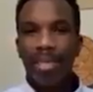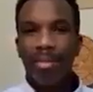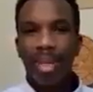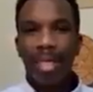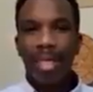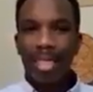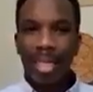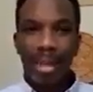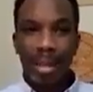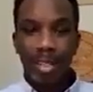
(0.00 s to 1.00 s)
and understand
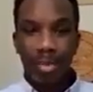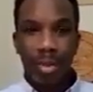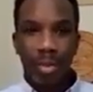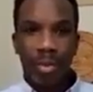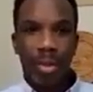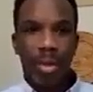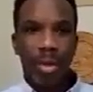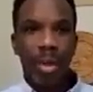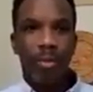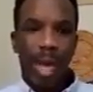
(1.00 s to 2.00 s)
the highest truth
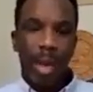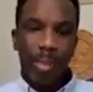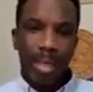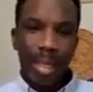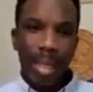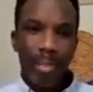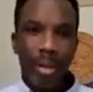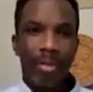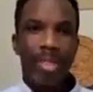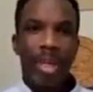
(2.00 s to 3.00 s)
of what happened at that
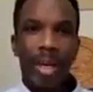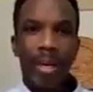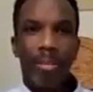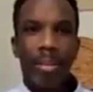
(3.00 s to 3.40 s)
point in time,